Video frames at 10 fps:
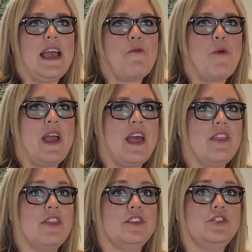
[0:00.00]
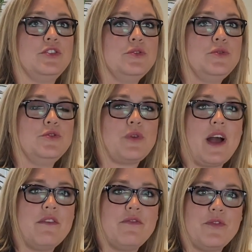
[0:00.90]
with two
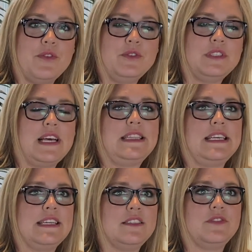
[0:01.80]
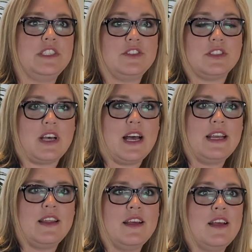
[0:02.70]
drive-throughs at the end of each
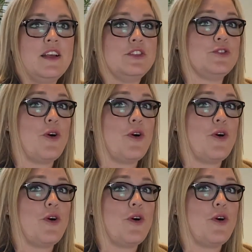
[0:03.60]
side. So